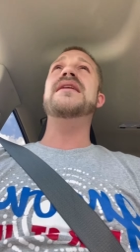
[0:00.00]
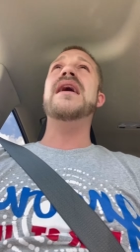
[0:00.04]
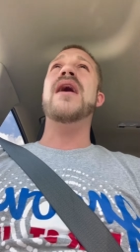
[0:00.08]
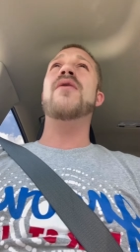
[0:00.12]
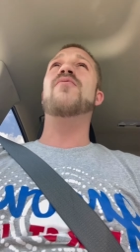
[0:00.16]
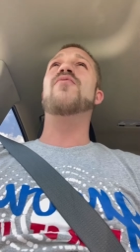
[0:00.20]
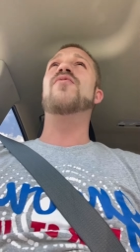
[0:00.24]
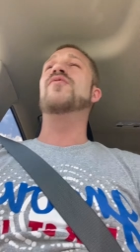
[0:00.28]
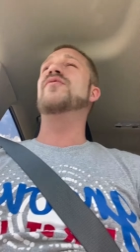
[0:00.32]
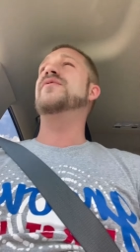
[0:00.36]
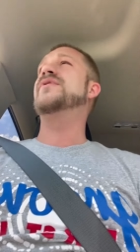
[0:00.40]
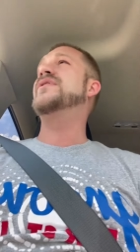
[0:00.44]
I
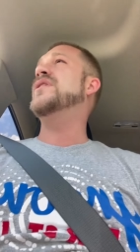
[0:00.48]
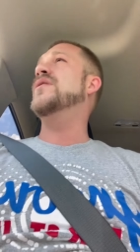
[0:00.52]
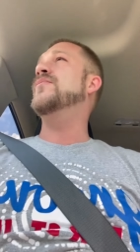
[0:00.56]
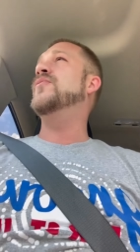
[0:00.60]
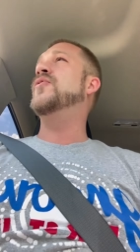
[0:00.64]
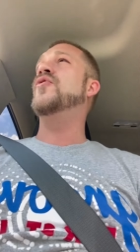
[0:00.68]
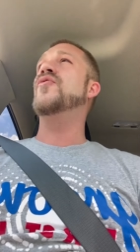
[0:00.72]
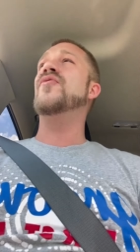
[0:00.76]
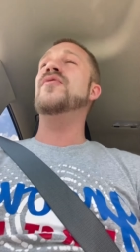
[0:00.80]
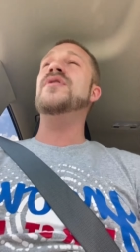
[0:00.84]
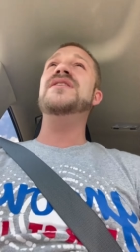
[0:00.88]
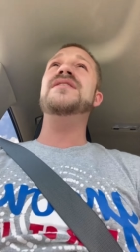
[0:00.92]
want something
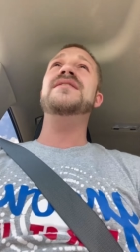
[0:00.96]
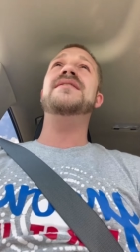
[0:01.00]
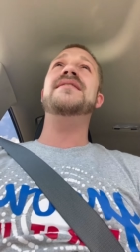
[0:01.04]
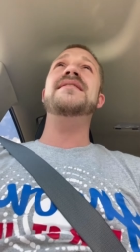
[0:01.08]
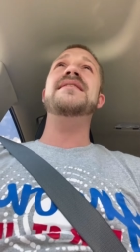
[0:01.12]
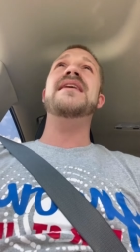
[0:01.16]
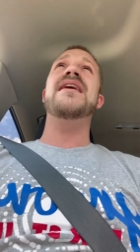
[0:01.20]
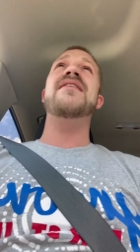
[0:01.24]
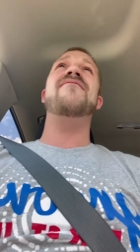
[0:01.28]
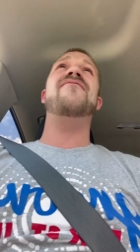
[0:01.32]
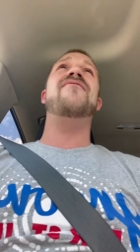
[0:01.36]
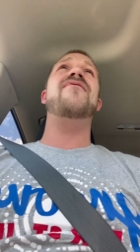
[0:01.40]
greasy
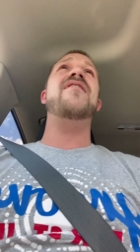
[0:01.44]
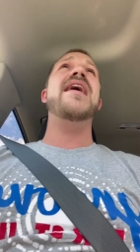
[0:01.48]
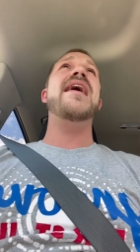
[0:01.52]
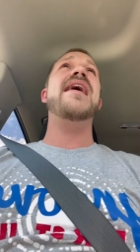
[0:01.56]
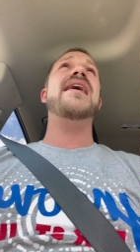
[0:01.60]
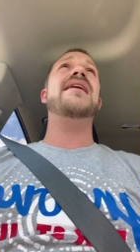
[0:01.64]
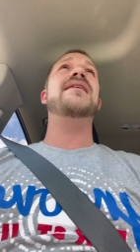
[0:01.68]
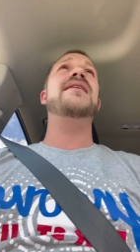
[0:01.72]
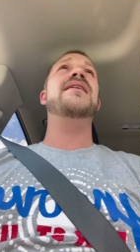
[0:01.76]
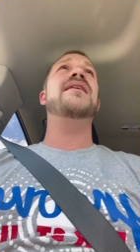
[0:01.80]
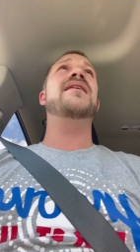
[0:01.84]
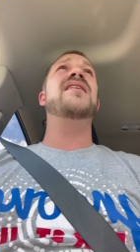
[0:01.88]
and
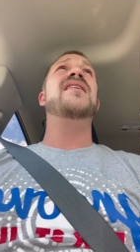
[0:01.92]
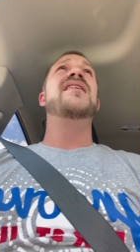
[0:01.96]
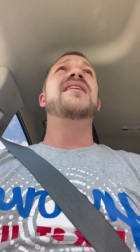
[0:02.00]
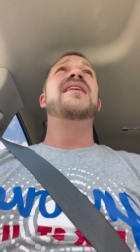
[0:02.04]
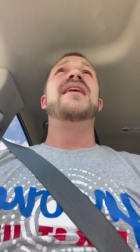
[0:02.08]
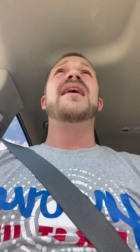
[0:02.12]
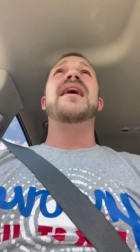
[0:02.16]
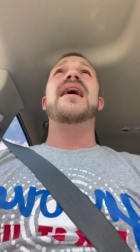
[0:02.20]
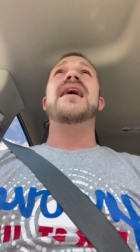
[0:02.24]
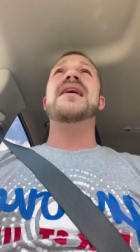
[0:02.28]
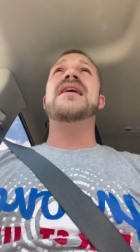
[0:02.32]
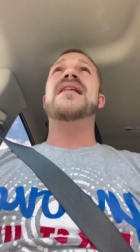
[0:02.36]

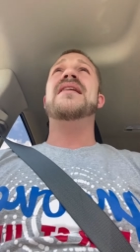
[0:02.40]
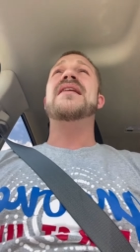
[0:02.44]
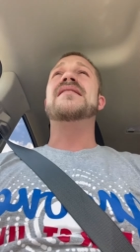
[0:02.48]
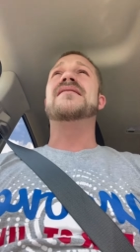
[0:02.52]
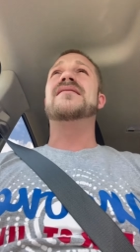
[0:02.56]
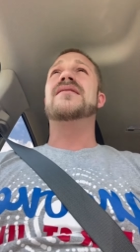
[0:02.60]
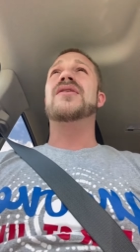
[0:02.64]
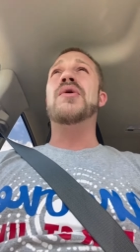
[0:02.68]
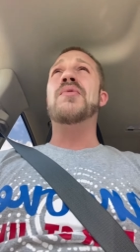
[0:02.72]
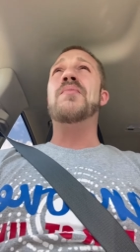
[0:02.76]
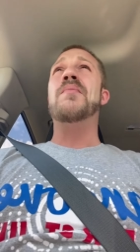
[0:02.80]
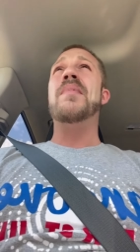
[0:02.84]
fattening, and that's
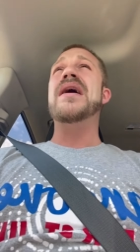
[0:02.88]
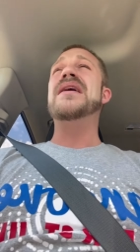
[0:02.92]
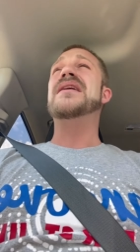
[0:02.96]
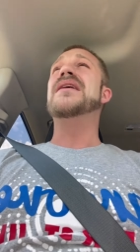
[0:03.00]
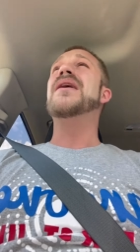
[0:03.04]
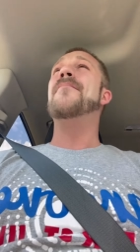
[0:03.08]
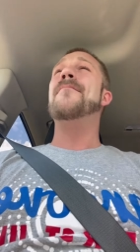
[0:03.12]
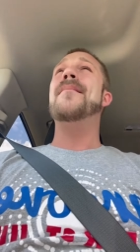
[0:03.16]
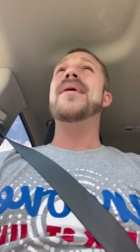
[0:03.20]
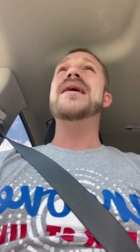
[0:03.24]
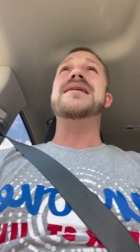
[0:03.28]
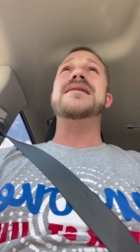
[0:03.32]
going to make
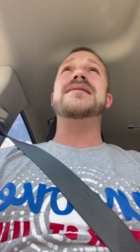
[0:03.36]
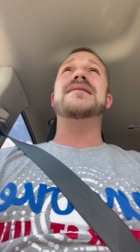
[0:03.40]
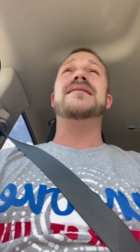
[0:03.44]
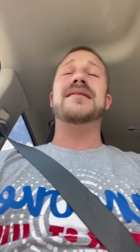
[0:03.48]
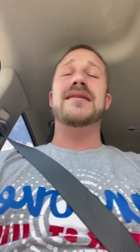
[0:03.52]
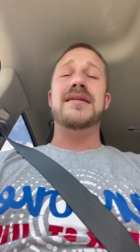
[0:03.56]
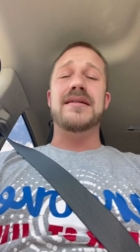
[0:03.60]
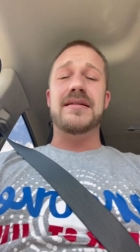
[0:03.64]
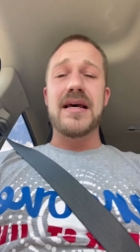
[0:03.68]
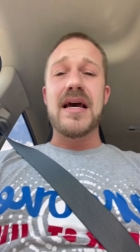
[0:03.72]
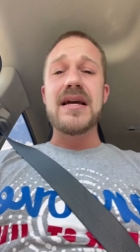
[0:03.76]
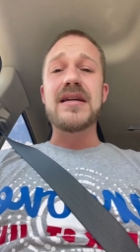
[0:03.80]
a mess
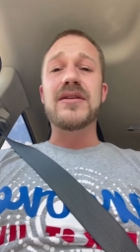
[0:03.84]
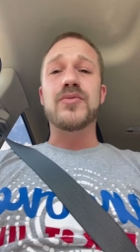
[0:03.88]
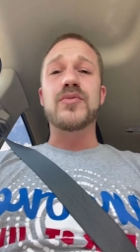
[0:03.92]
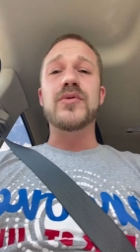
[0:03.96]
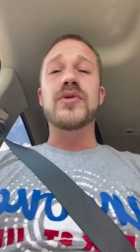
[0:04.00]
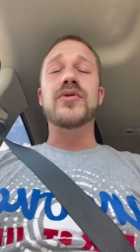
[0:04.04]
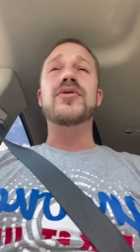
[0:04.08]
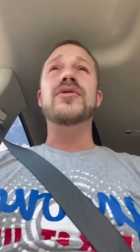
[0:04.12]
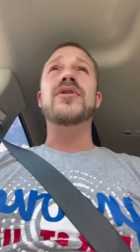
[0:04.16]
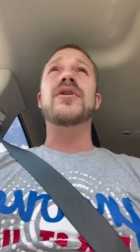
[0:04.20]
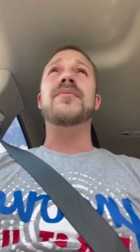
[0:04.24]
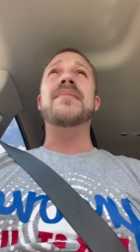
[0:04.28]
and taste
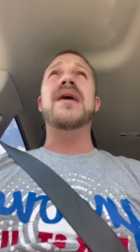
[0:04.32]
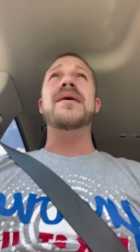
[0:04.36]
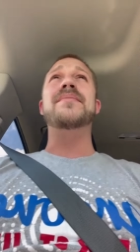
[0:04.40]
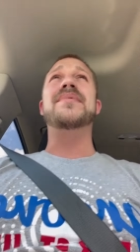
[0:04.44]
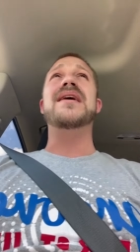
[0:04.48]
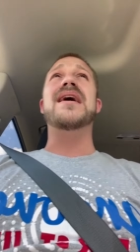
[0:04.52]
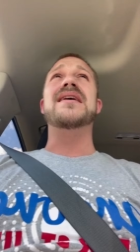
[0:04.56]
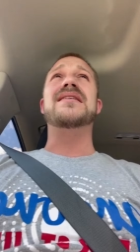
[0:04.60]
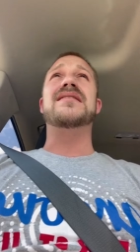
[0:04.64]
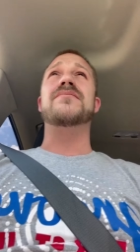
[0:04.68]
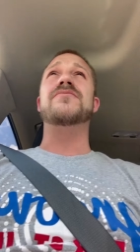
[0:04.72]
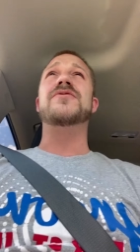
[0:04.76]
real good. Maybe
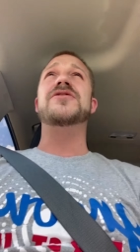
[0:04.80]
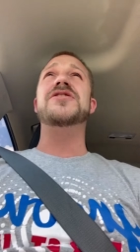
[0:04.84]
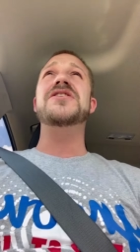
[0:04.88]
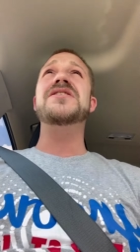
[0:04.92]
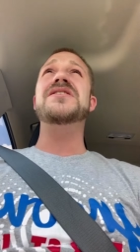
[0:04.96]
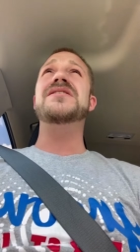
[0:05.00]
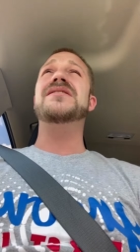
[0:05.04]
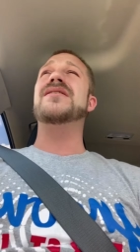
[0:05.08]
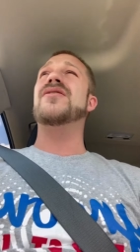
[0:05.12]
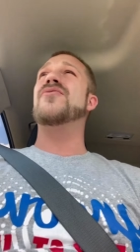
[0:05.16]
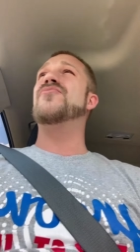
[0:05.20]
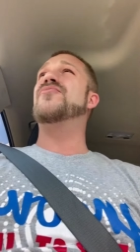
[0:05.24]
got some
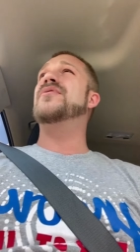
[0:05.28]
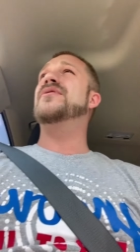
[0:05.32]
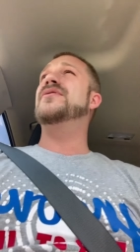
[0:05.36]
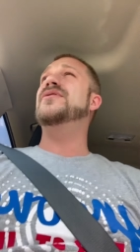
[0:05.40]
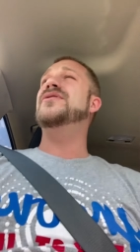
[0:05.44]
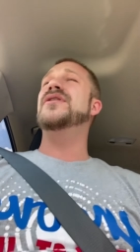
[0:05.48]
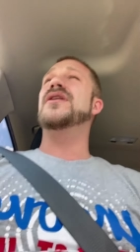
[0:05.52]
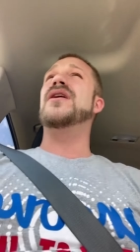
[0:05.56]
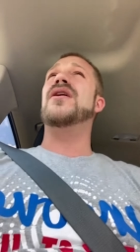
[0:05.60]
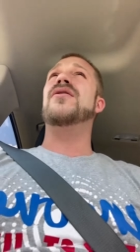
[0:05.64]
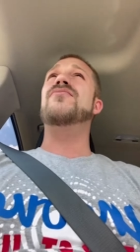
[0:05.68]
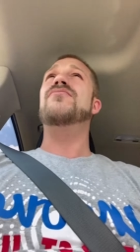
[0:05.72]
cheese on it,
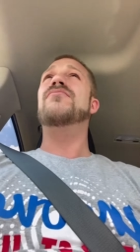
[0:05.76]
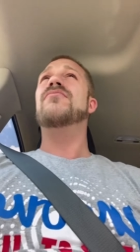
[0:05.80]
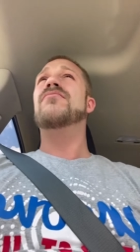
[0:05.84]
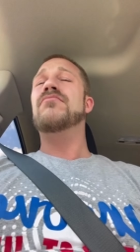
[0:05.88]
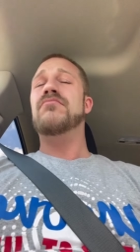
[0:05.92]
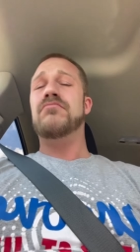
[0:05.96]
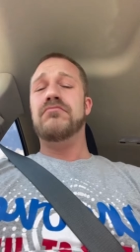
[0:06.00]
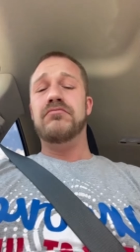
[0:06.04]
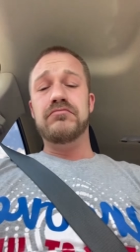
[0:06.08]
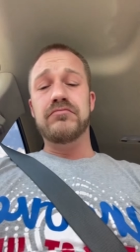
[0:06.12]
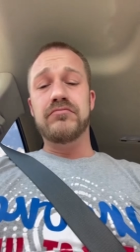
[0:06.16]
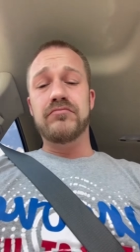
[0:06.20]
you know.
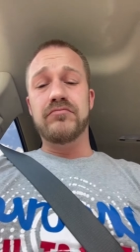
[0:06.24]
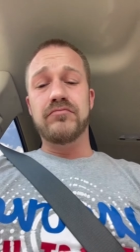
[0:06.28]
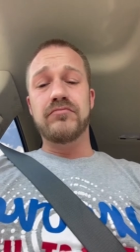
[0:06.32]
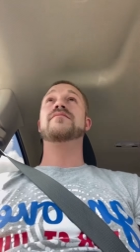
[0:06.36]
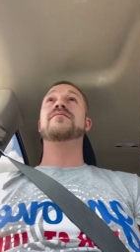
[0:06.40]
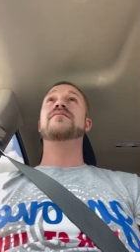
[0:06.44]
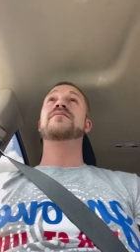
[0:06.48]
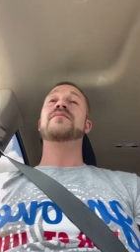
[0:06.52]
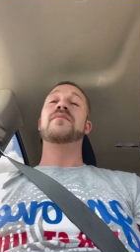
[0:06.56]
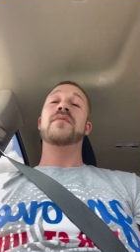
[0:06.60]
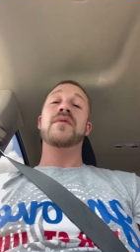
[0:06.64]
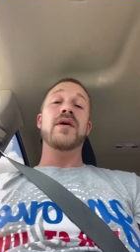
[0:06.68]

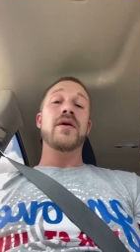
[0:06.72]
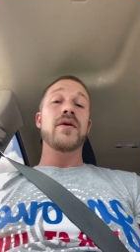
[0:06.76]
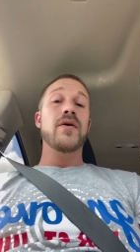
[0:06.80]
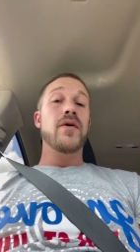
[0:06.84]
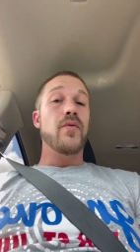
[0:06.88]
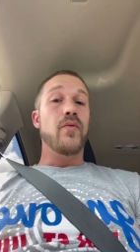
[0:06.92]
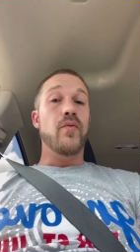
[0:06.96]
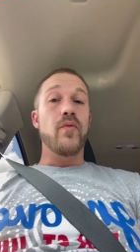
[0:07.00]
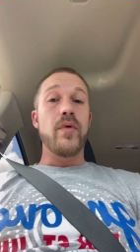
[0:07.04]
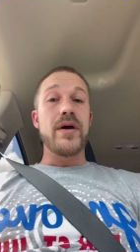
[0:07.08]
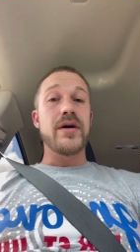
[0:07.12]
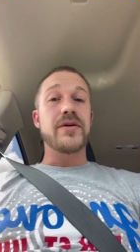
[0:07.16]

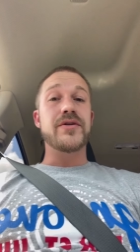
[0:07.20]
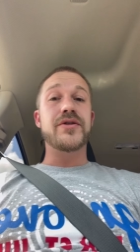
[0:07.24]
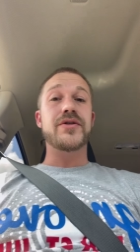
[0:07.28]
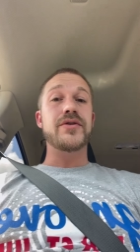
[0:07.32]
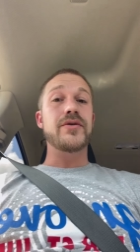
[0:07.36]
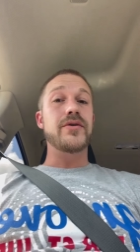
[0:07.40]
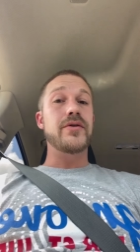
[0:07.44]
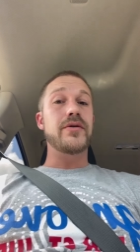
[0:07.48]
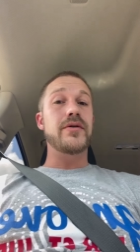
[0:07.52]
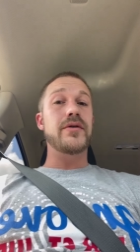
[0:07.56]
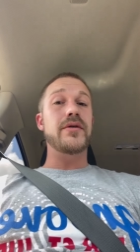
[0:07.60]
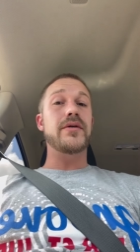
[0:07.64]
Well,
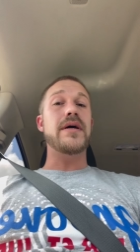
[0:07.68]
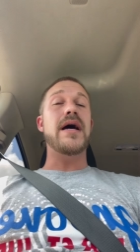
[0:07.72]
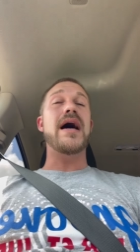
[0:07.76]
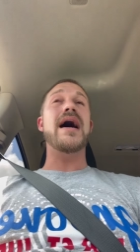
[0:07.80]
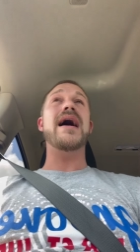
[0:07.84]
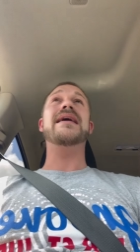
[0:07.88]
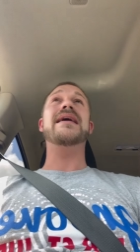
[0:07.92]
Suge, I